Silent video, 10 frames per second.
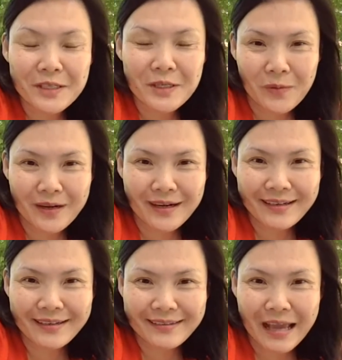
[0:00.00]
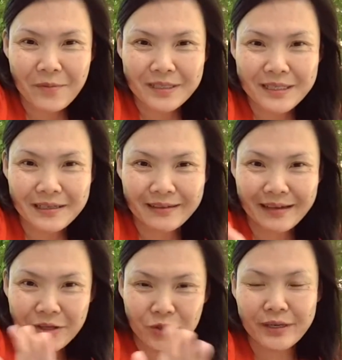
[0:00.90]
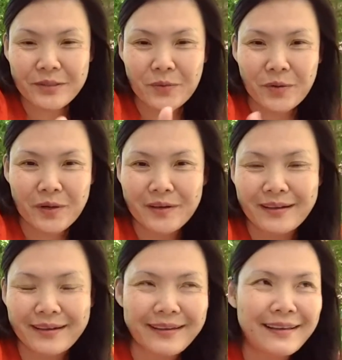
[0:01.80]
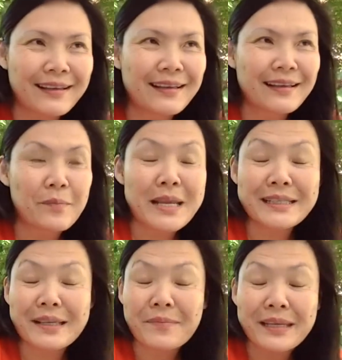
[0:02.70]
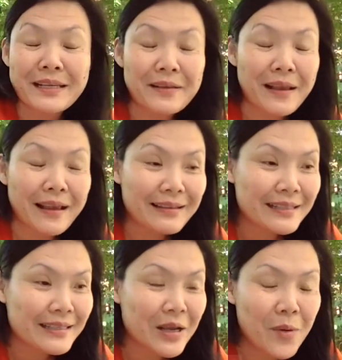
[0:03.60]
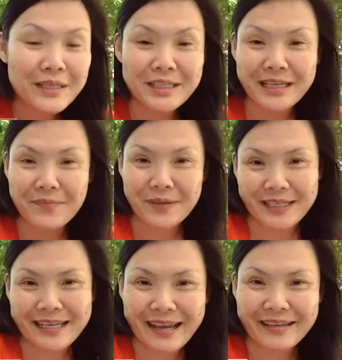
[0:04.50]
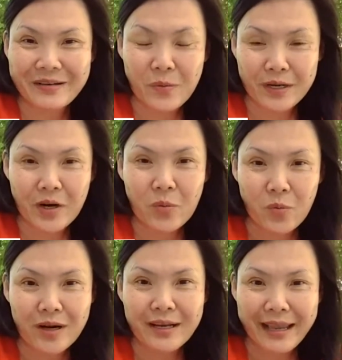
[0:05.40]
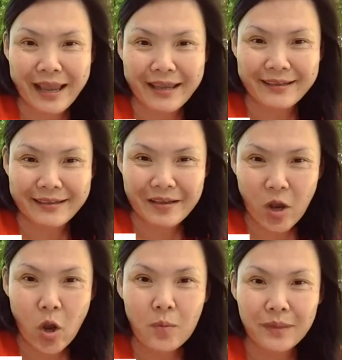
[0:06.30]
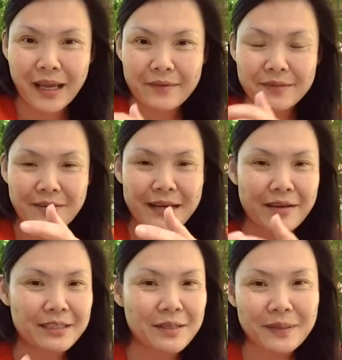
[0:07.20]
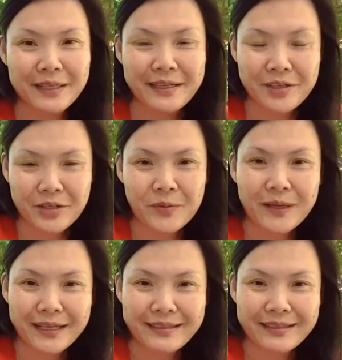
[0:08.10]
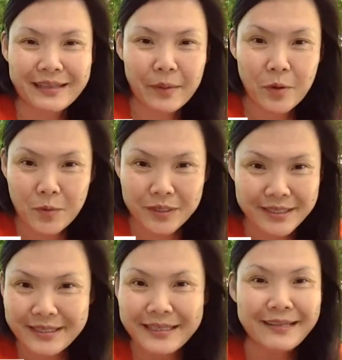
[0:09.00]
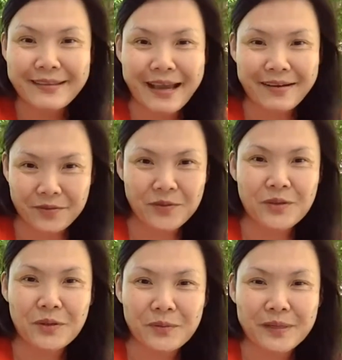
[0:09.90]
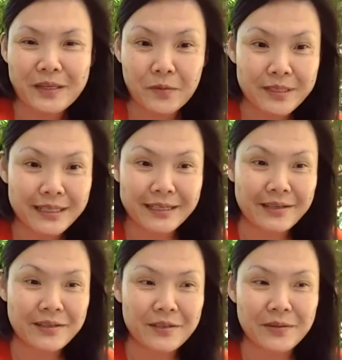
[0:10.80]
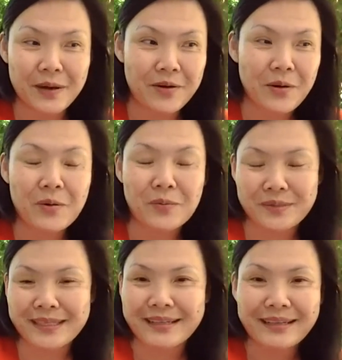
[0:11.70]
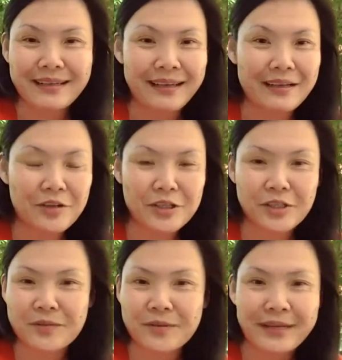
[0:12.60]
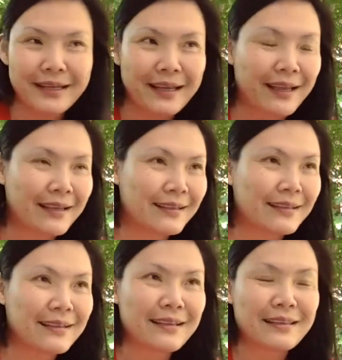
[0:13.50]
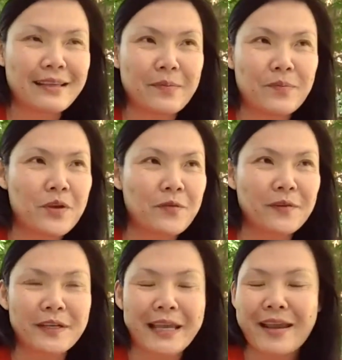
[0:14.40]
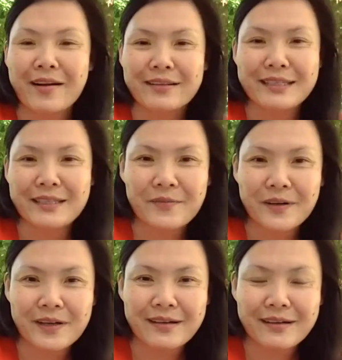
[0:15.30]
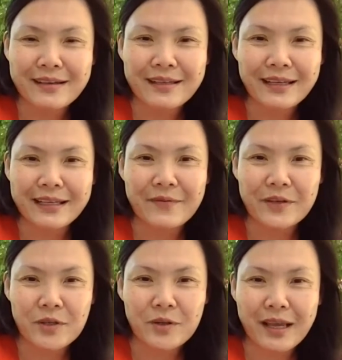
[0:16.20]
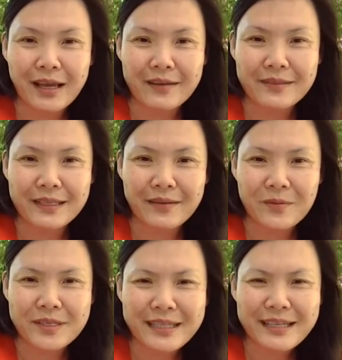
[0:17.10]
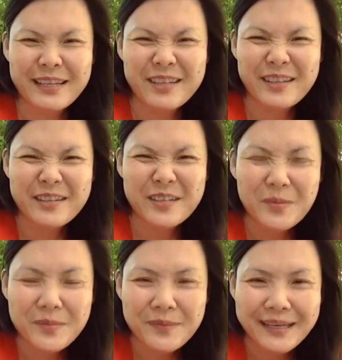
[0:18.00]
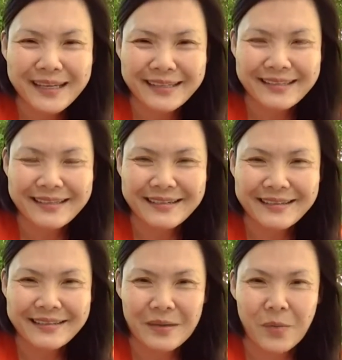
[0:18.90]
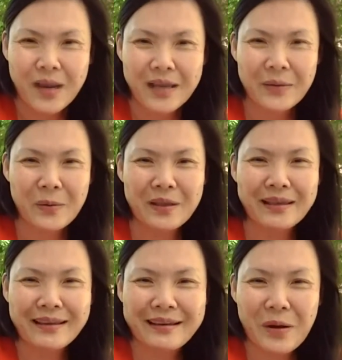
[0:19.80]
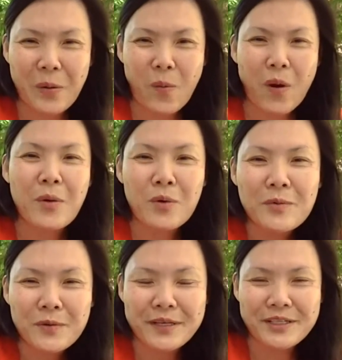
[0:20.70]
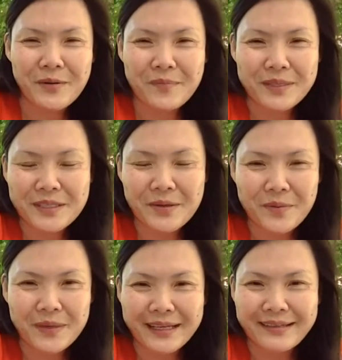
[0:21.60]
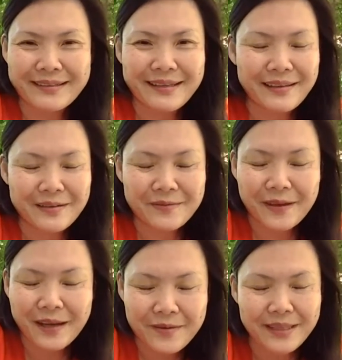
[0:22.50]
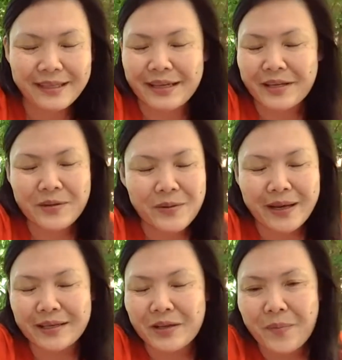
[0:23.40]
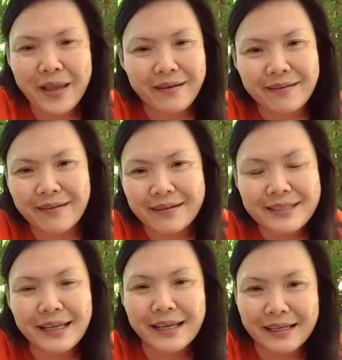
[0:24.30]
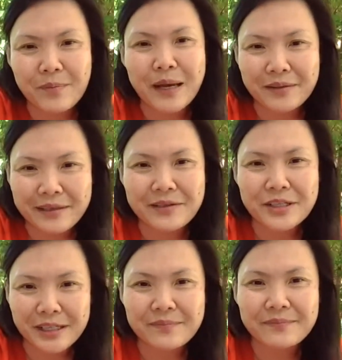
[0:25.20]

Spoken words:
to work, that was a trend we were on, means something so much deeper today when our work and home lives are now deeply intertwined. I mean, we've seen that on Zoom. We're seeing into our homes and our children and the beautiful chaos of our individual lives, and we're seeing each other as human beings. So why won't we show up as human beings? I love everything that you and Hubert are saying about leadership